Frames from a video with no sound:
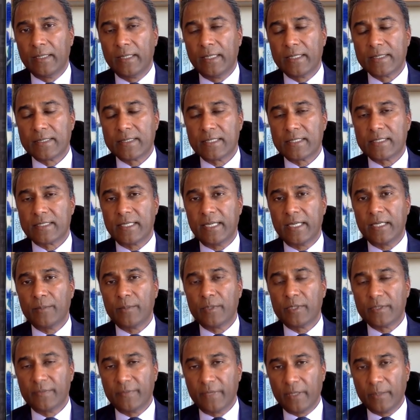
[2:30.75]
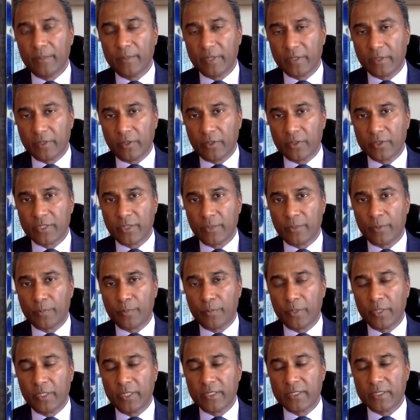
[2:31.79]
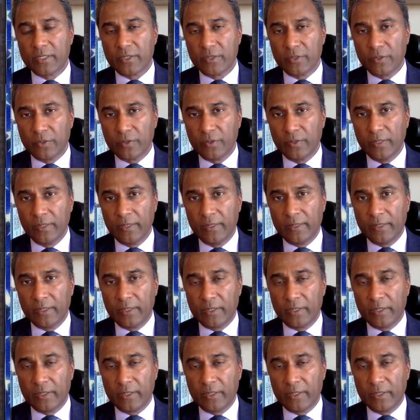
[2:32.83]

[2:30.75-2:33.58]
Sustainable Development Goals that were put into,